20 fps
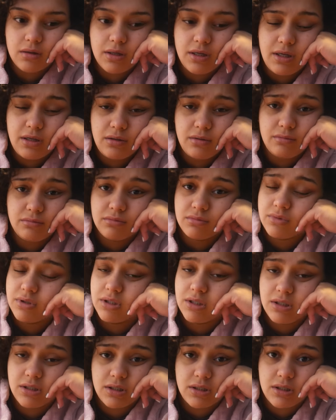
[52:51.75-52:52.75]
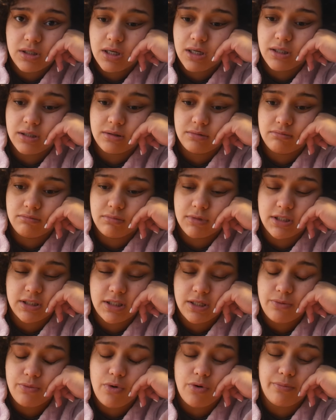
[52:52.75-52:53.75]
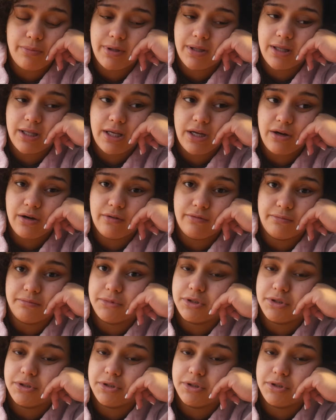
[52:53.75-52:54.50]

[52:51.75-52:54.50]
And we're gonna not, this won't be the year of